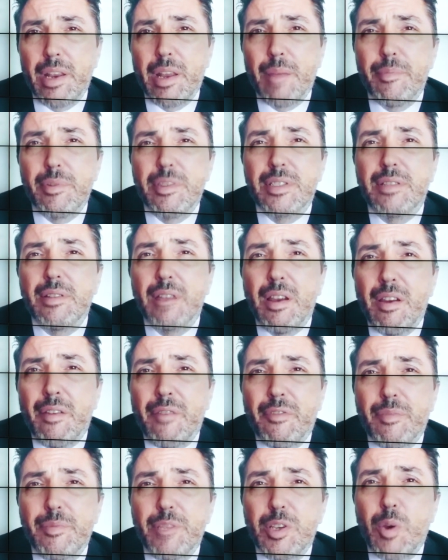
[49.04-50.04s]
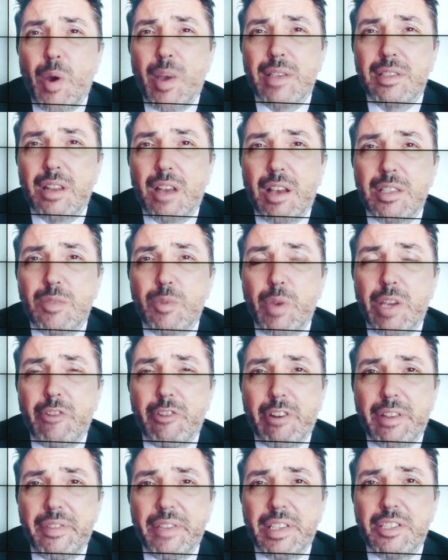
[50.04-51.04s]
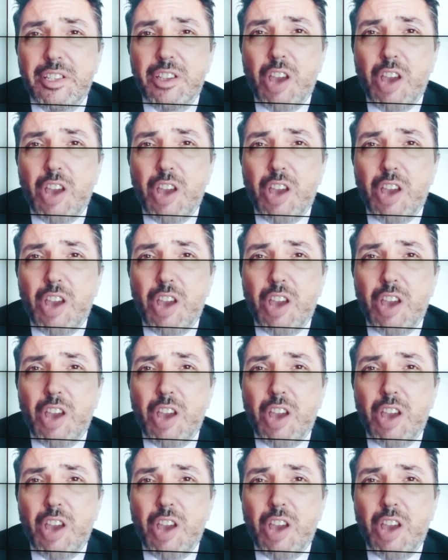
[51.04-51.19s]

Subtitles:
numbers from the US last week or anything to